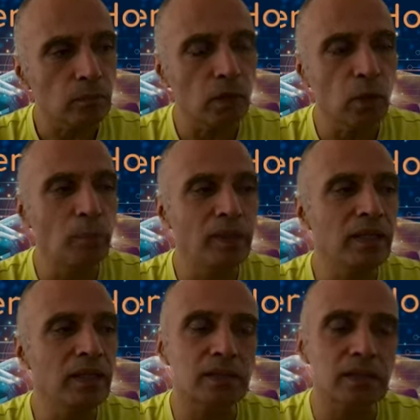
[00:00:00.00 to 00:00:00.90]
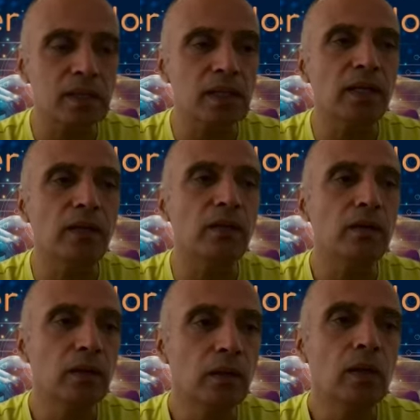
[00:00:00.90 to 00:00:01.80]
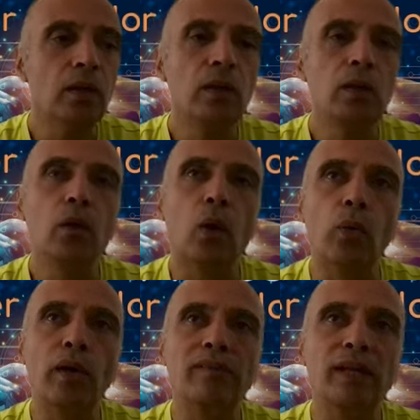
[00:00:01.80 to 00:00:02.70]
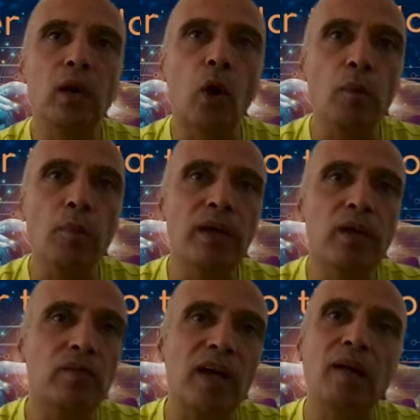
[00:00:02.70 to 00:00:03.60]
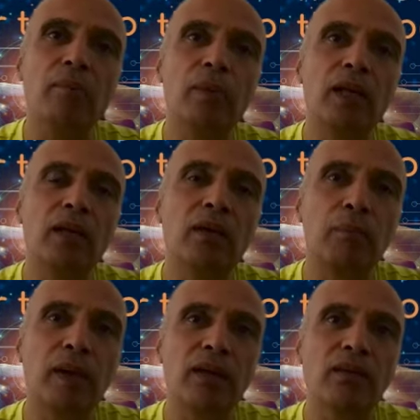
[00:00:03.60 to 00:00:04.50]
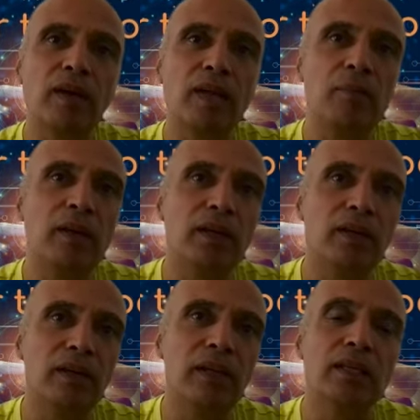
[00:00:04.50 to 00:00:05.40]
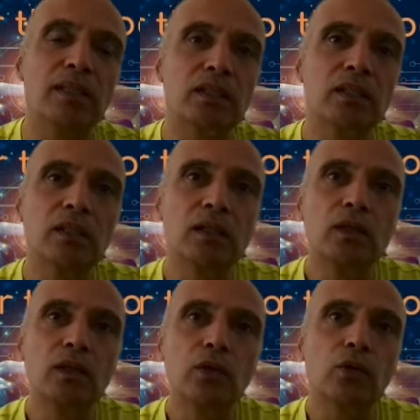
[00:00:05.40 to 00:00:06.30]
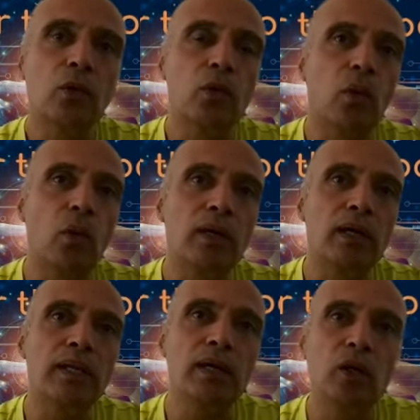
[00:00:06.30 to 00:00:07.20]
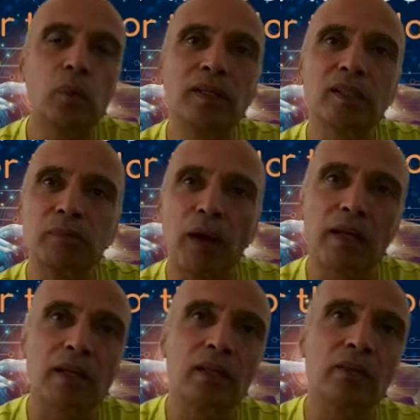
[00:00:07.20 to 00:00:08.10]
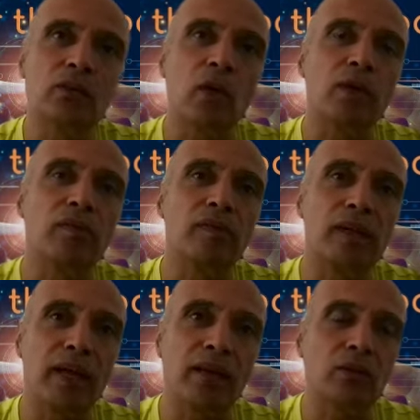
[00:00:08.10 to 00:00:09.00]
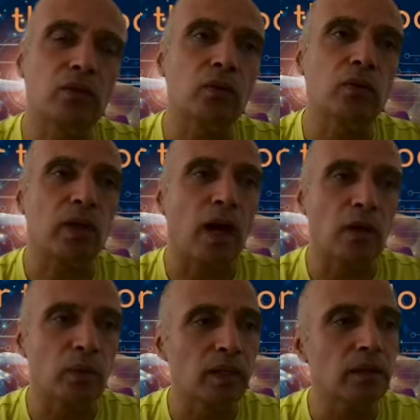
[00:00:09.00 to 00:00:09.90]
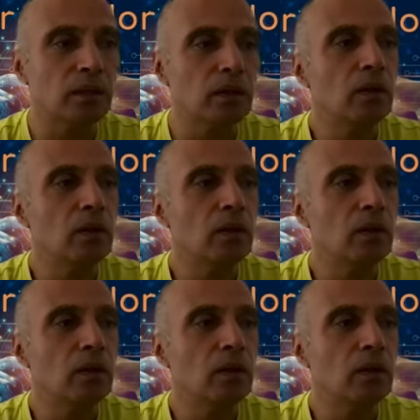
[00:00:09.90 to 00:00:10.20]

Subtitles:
you know, being consistent over a very long period of time pays very big dividends. So you don't really need to be the smartest or the fittest to start with.